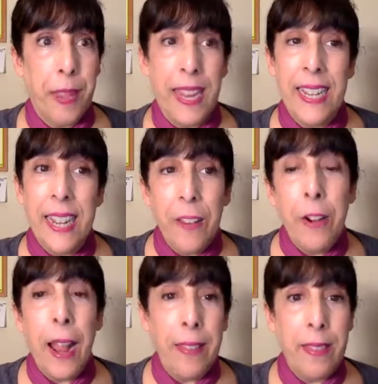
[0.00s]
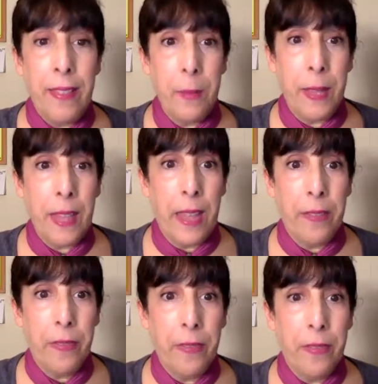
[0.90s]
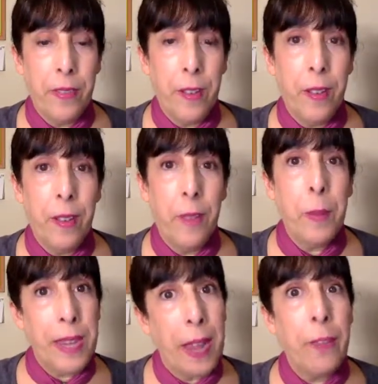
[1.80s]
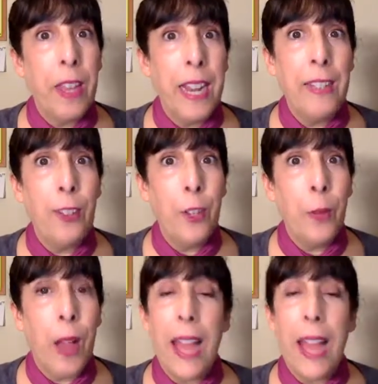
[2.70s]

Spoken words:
I never had this in my life. But now that I do,